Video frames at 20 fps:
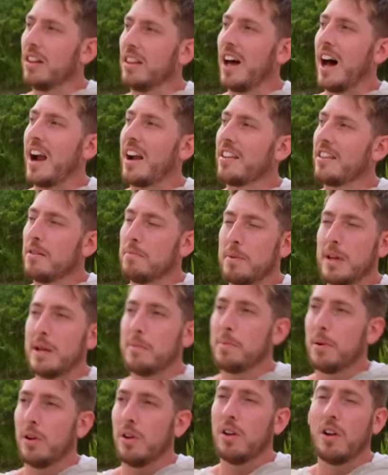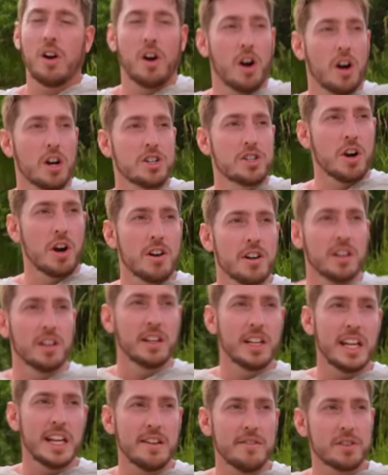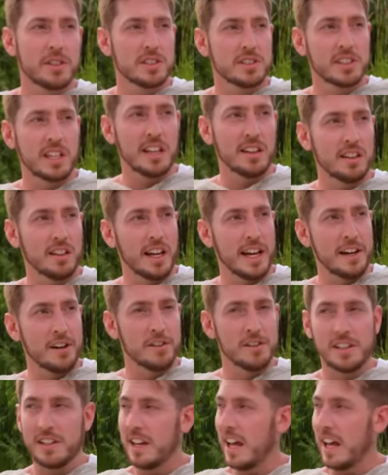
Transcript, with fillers: lot of the people are starting to leave because it's getting later in the